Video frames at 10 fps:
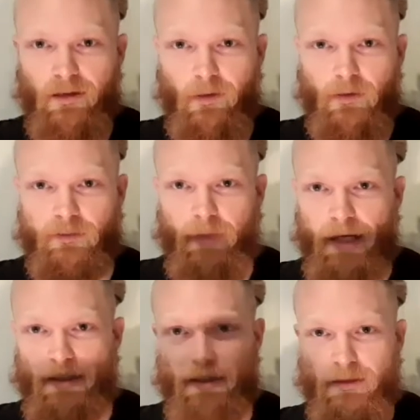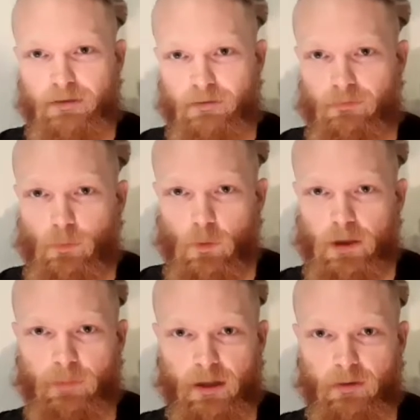holding space and
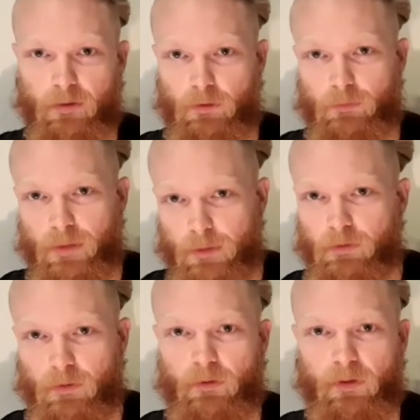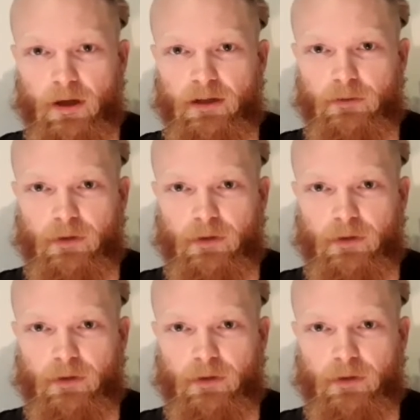walking people through things.